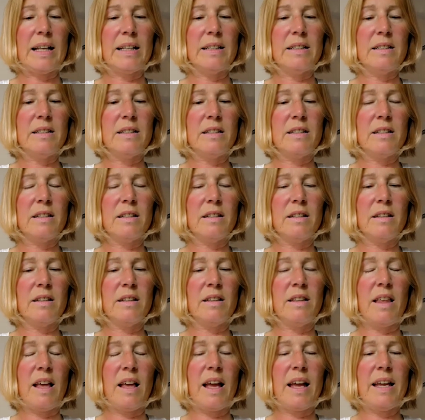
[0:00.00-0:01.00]
and
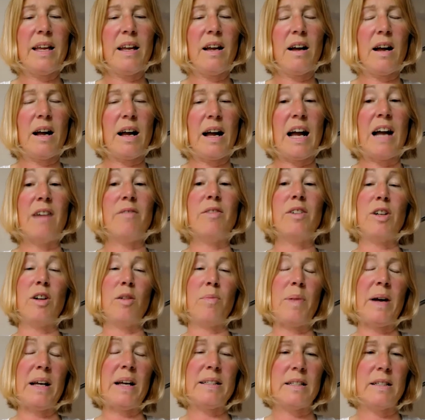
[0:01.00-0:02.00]
they have a
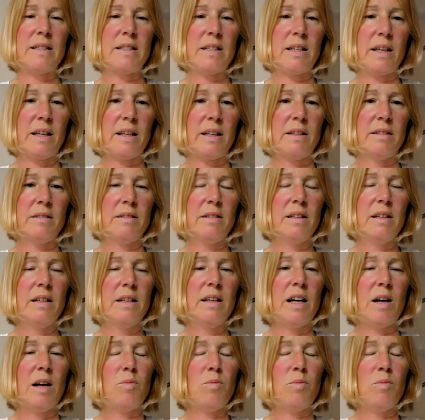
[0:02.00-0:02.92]
capacity.